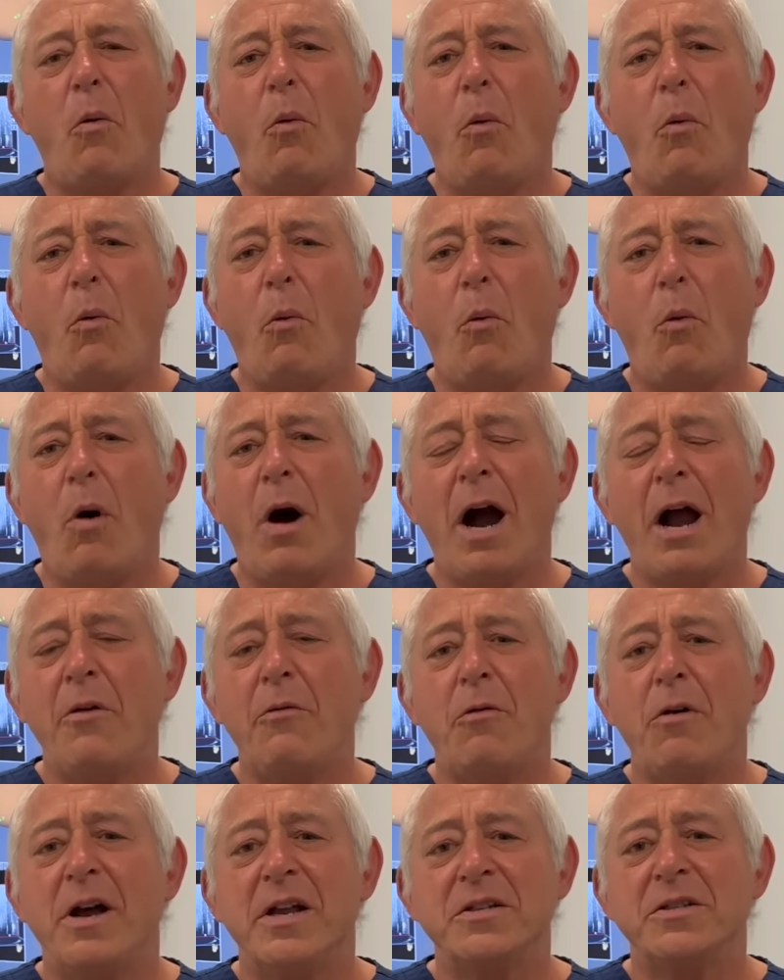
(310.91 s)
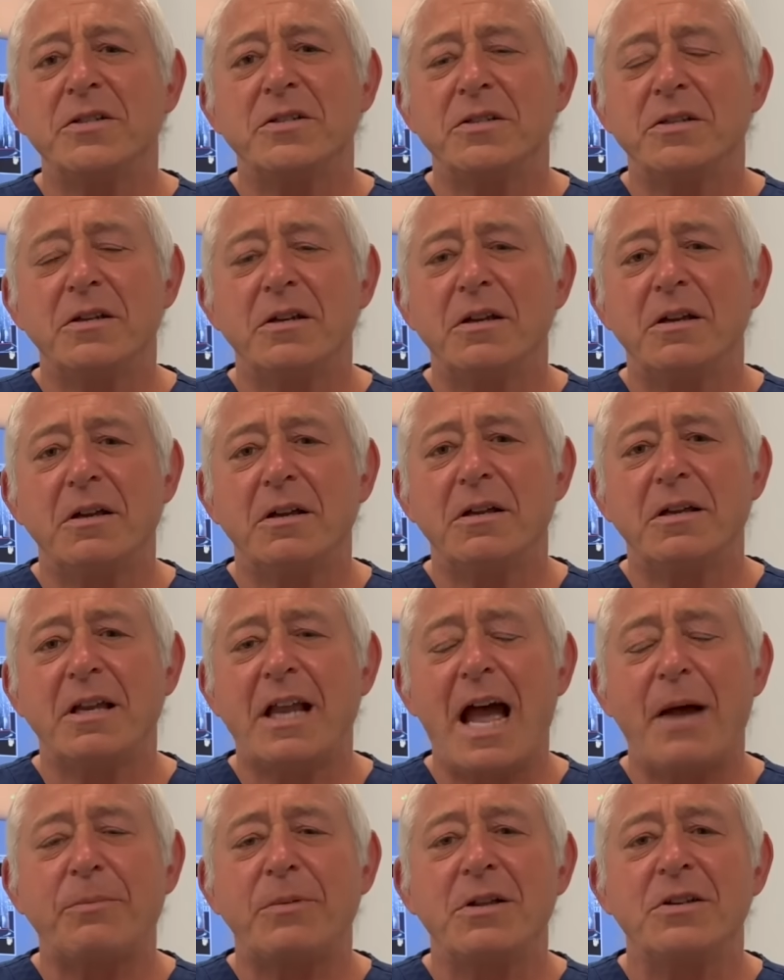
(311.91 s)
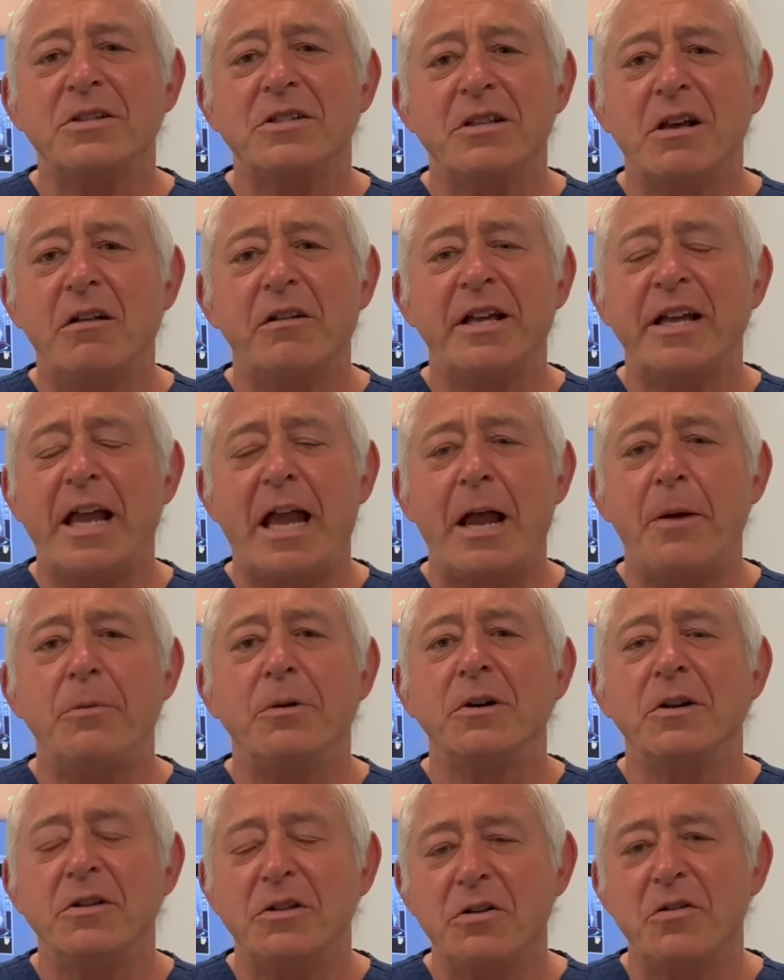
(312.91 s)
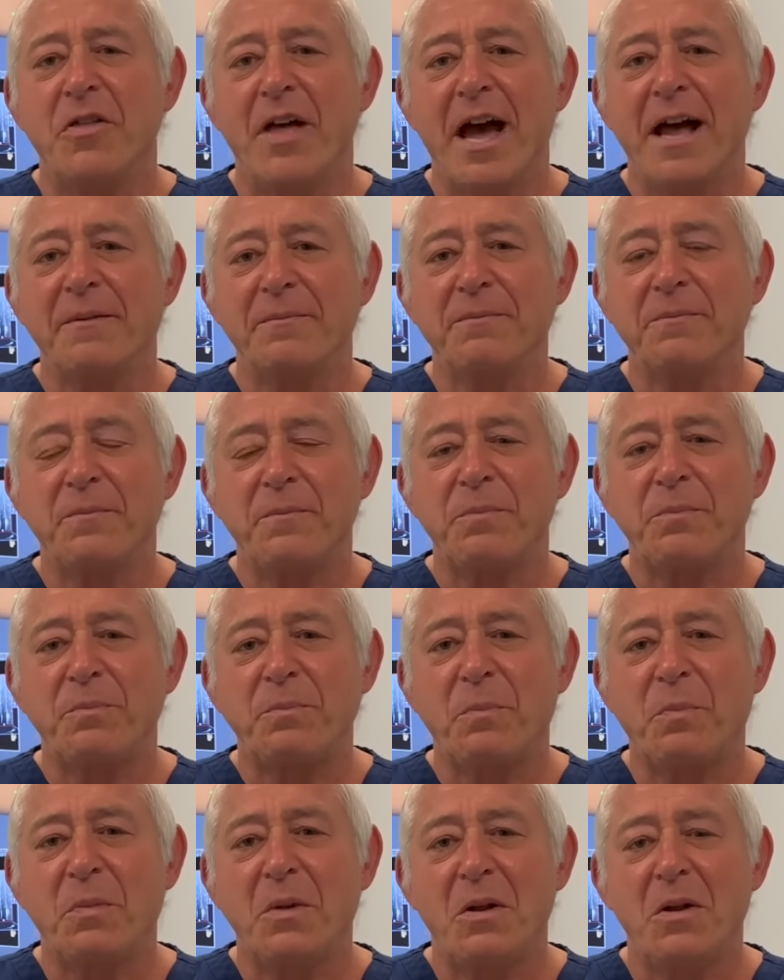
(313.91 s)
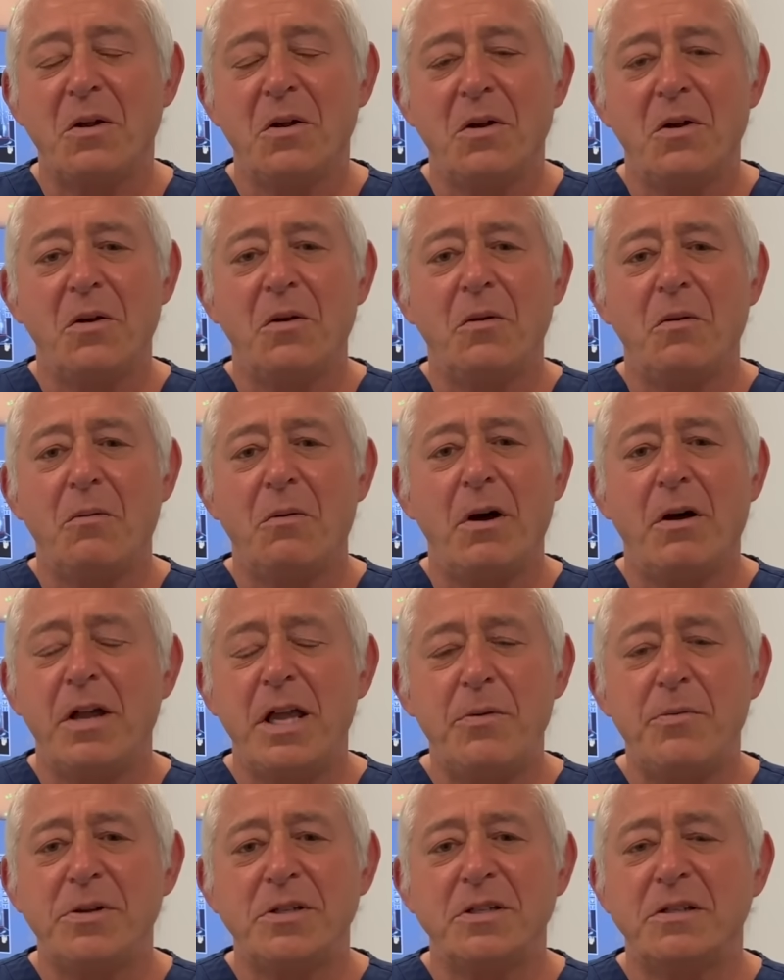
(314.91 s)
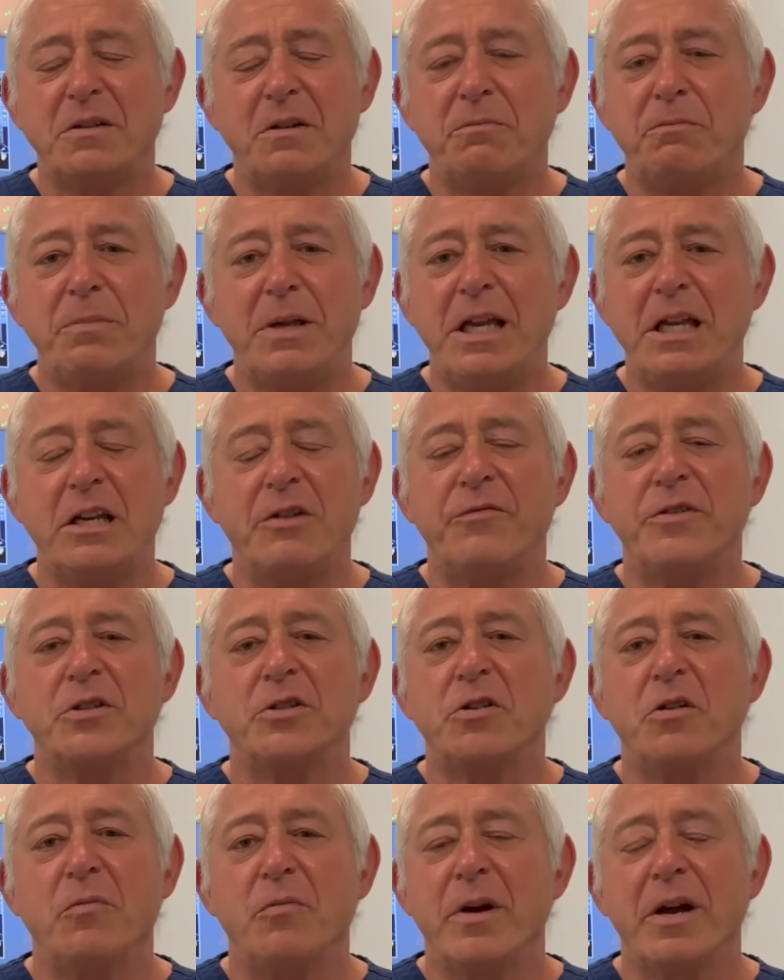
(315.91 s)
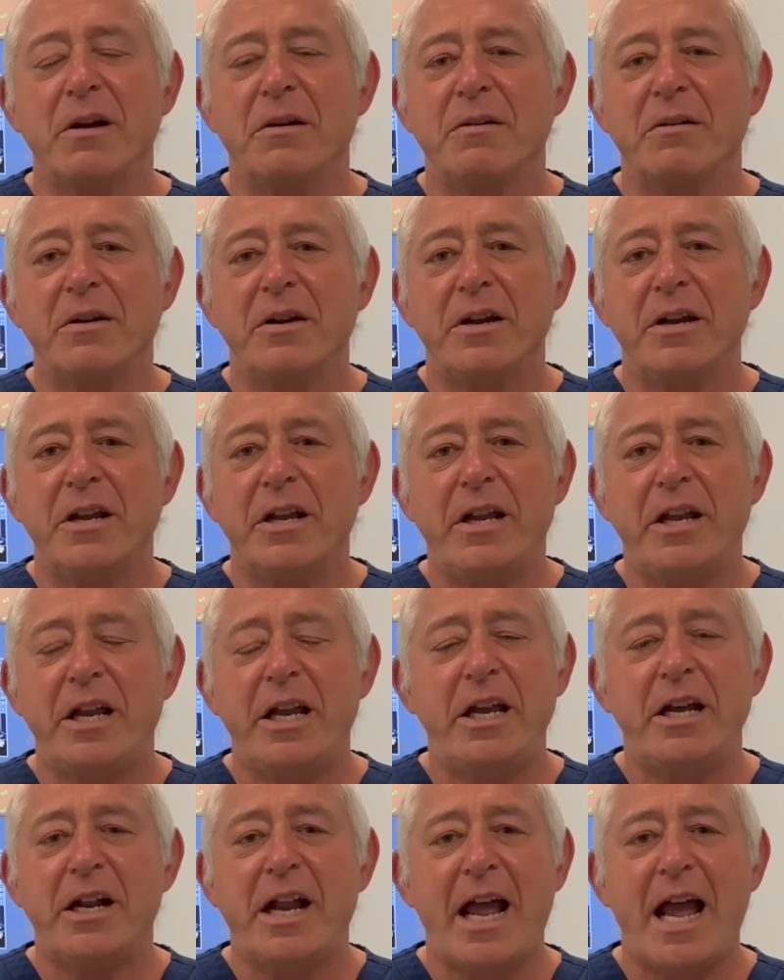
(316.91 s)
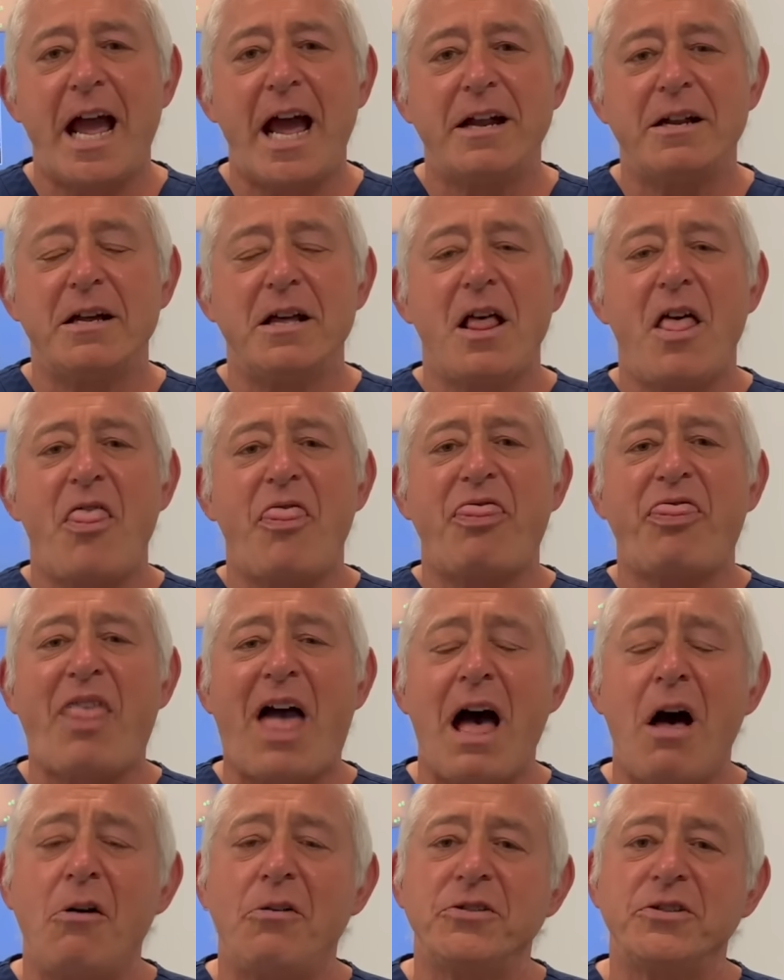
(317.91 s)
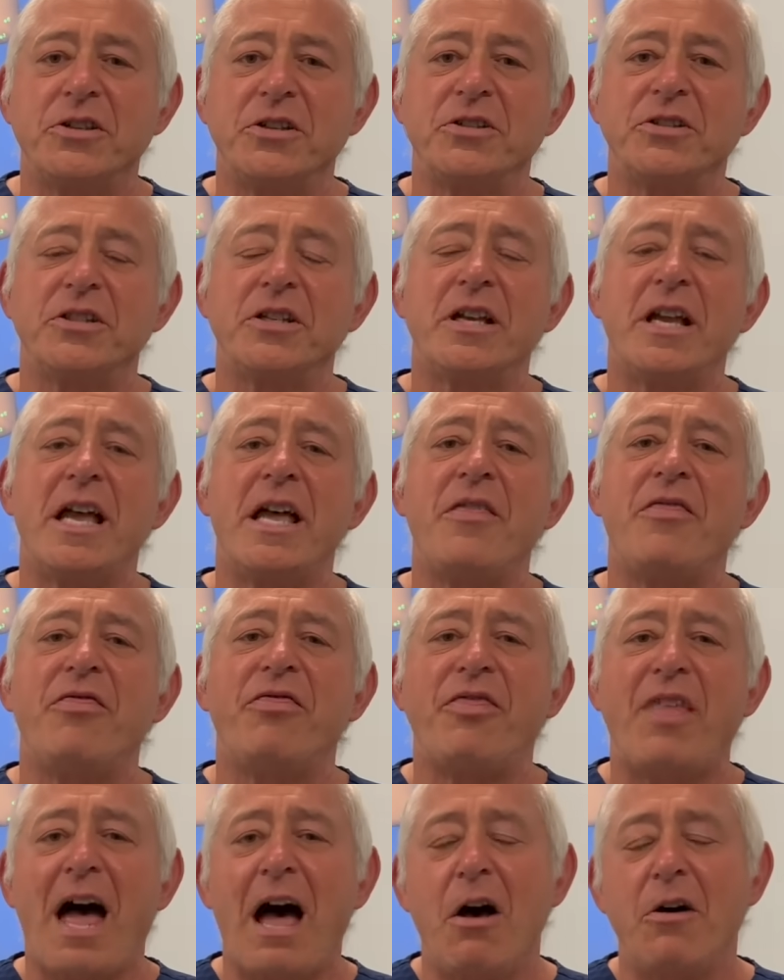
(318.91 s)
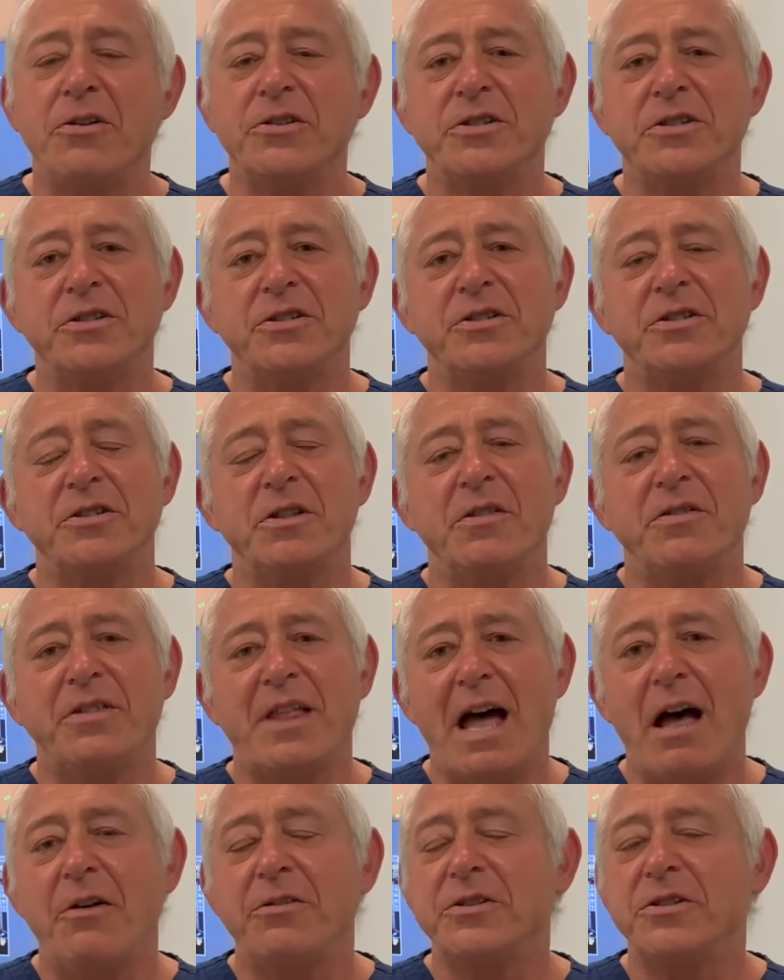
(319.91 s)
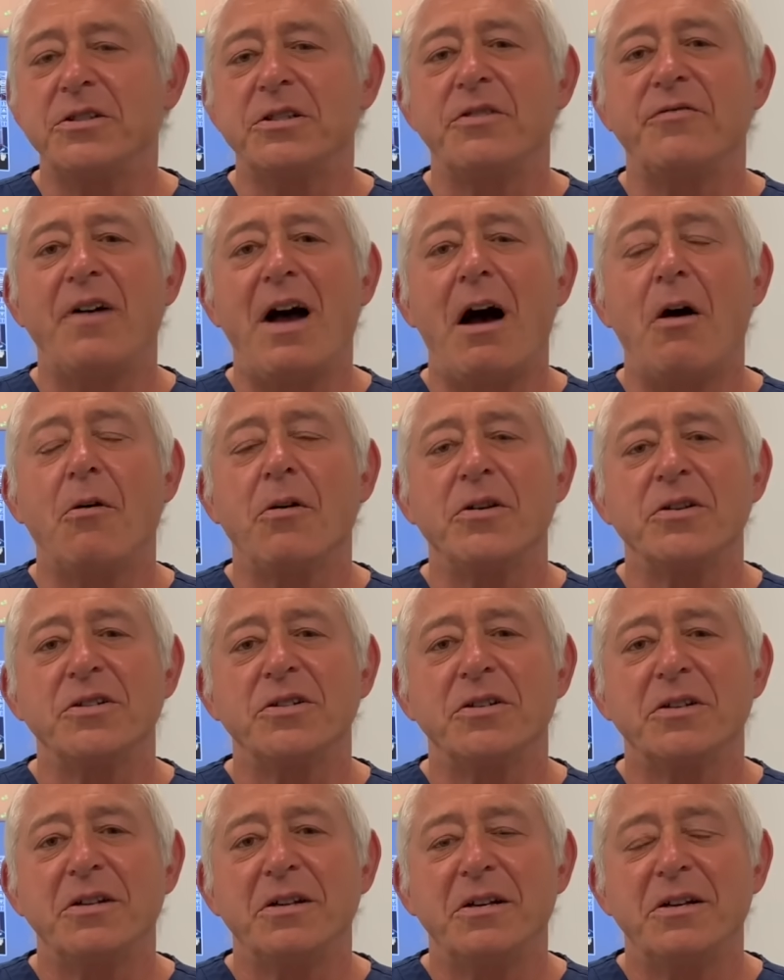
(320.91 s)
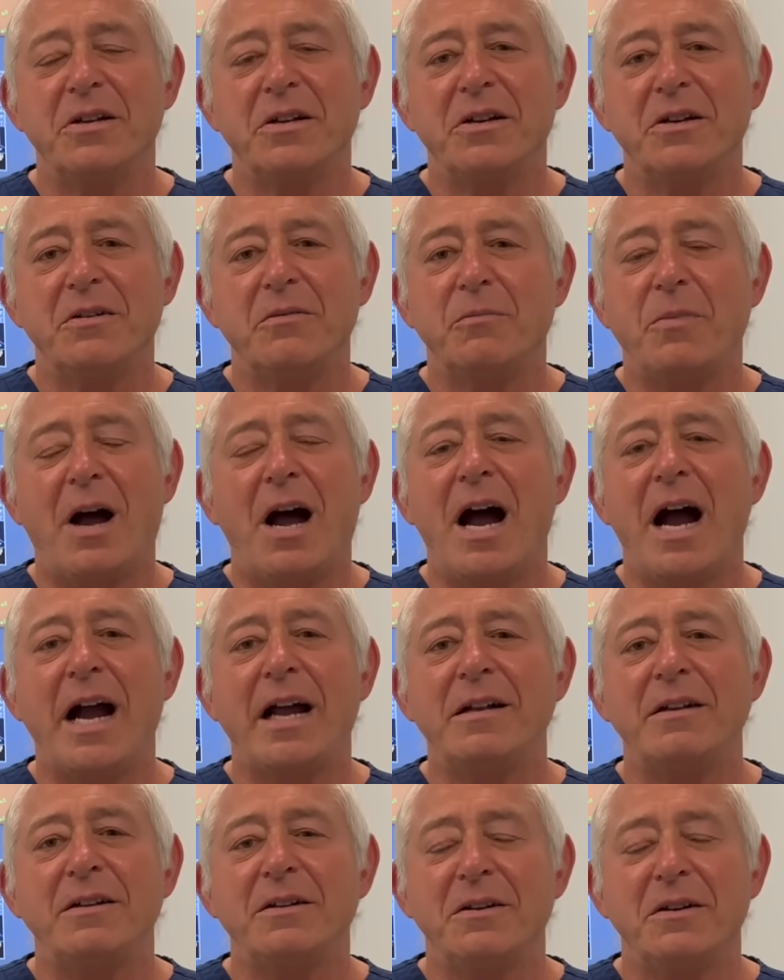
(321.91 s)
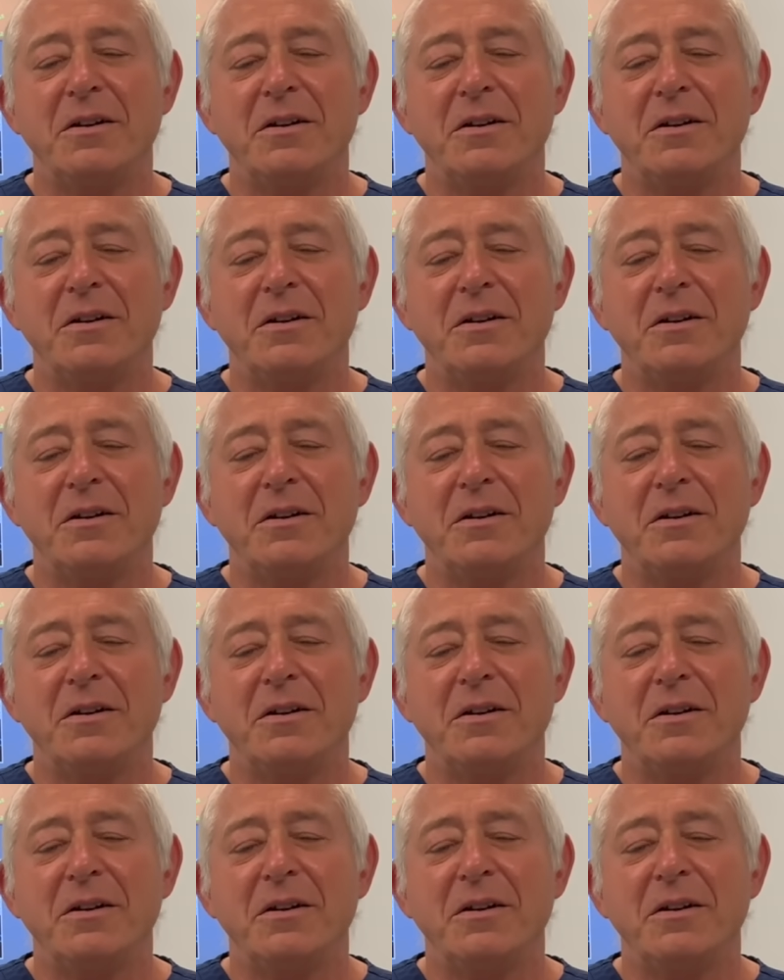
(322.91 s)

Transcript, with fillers: Why was Captain Sully able to do that? Well, he was at the peak of his career. He had had thousands and thousands and thousands of hours behind